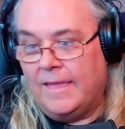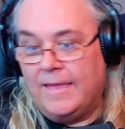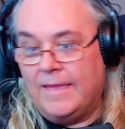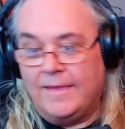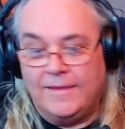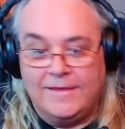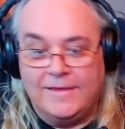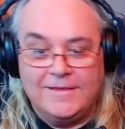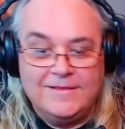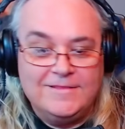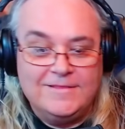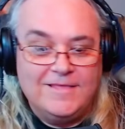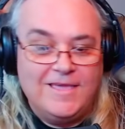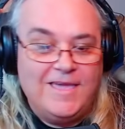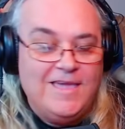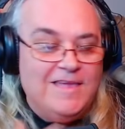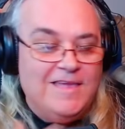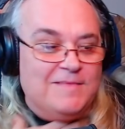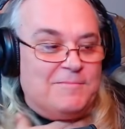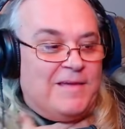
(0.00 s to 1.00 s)

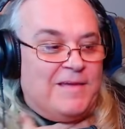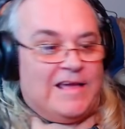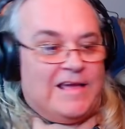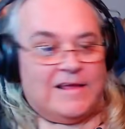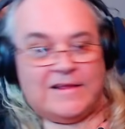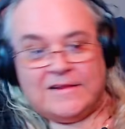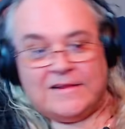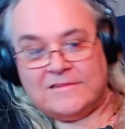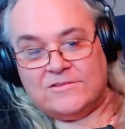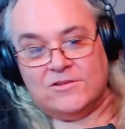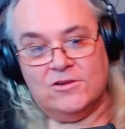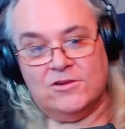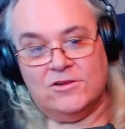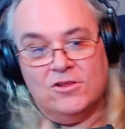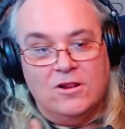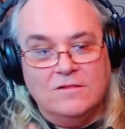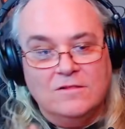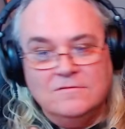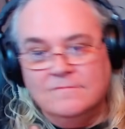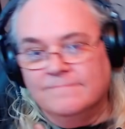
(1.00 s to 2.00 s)
Indeed, man, it's a
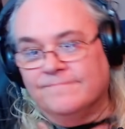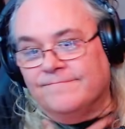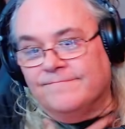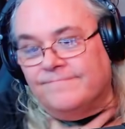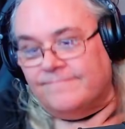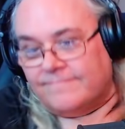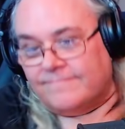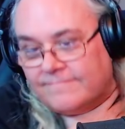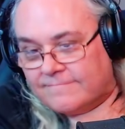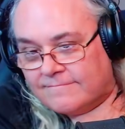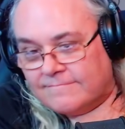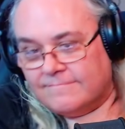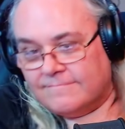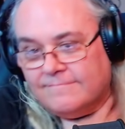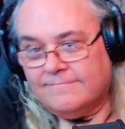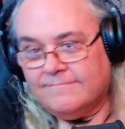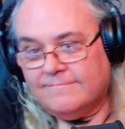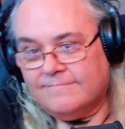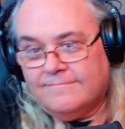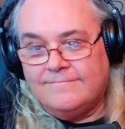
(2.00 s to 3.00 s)
little,
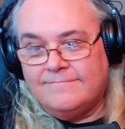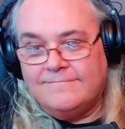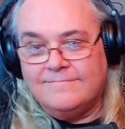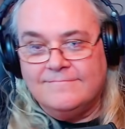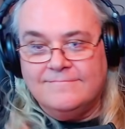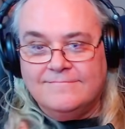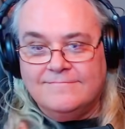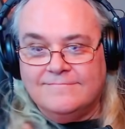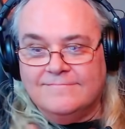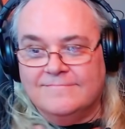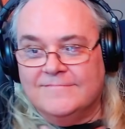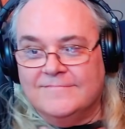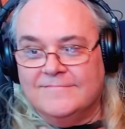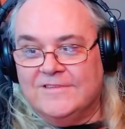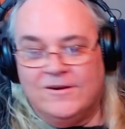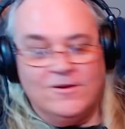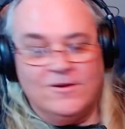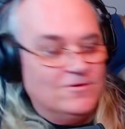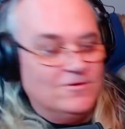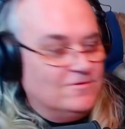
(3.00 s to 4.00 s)
you
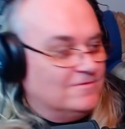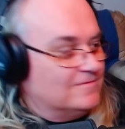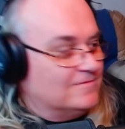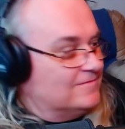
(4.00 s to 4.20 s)
know,